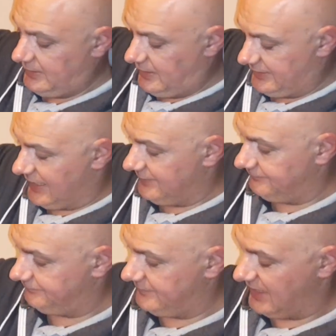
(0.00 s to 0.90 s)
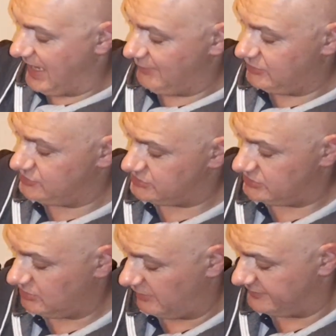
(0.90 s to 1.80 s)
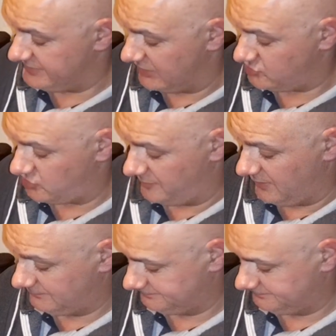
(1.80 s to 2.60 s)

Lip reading: Okay, how you start this hedge trimmer?